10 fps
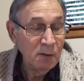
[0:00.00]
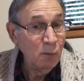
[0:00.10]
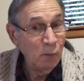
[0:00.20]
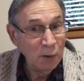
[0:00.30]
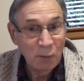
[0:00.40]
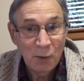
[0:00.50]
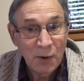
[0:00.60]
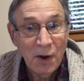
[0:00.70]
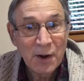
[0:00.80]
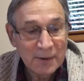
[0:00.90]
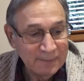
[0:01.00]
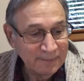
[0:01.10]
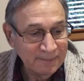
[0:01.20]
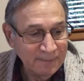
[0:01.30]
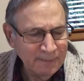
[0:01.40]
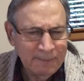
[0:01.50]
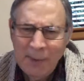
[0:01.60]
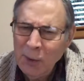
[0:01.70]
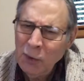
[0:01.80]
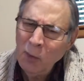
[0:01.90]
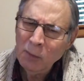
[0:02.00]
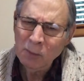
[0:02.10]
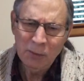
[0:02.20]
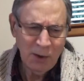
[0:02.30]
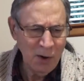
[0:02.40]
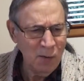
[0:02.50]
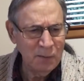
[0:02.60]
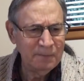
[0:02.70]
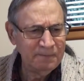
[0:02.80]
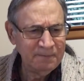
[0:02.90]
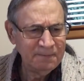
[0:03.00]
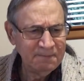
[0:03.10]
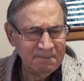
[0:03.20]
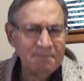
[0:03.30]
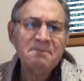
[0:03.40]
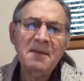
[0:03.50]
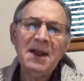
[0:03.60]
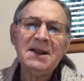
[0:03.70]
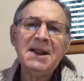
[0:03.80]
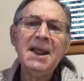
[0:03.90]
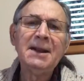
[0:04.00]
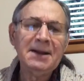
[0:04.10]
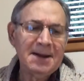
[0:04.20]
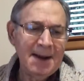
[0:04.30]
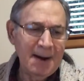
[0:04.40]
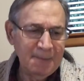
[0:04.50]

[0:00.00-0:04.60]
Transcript: One won't hurt. No one will know. I can handle it now.